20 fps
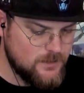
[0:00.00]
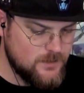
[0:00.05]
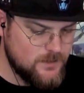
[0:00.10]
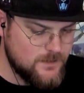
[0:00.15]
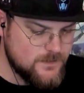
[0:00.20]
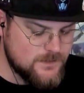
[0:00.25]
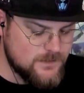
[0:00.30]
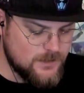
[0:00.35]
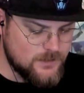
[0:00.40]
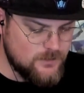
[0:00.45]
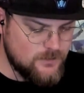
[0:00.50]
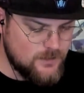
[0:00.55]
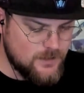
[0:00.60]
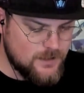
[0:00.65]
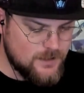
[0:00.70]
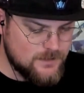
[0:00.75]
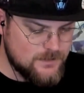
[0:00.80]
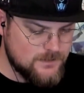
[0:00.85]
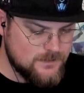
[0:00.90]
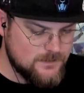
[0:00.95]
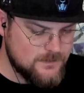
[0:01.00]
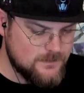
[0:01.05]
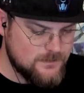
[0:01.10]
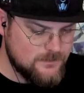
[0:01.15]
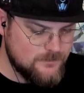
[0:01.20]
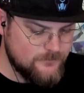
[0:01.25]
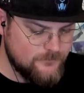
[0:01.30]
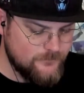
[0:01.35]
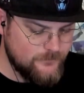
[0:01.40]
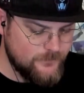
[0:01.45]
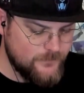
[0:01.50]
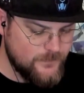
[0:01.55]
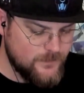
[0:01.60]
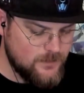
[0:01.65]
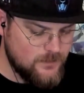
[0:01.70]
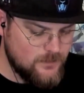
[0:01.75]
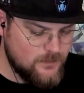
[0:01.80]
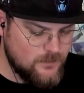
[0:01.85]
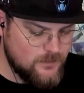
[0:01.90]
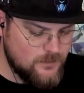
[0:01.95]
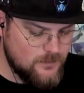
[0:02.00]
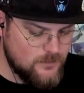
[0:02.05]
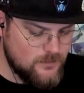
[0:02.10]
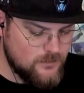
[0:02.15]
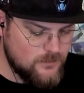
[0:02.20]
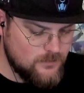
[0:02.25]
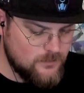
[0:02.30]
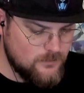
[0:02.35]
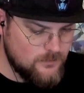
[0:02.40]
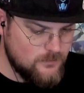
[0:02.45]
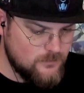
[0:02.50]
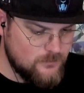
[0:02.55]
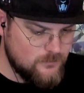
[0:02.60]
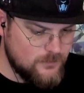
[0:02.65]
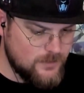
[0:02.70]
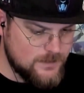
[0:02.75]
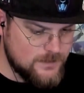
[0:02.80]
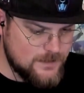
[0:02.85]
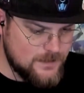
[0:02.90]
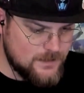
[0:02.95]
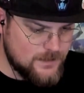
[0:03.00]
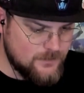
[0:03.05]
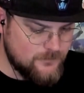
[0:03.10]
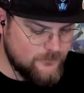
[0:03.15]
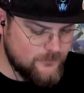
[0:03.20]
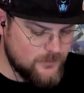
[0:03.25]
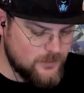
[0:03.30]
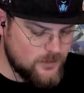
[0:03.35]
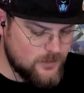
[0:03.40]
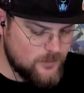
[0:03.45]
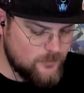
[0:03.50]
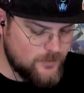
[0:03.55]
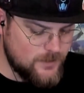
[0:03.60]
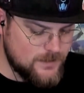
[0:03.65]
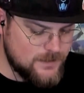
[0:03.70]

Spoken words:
So I do this. We get to hit them for big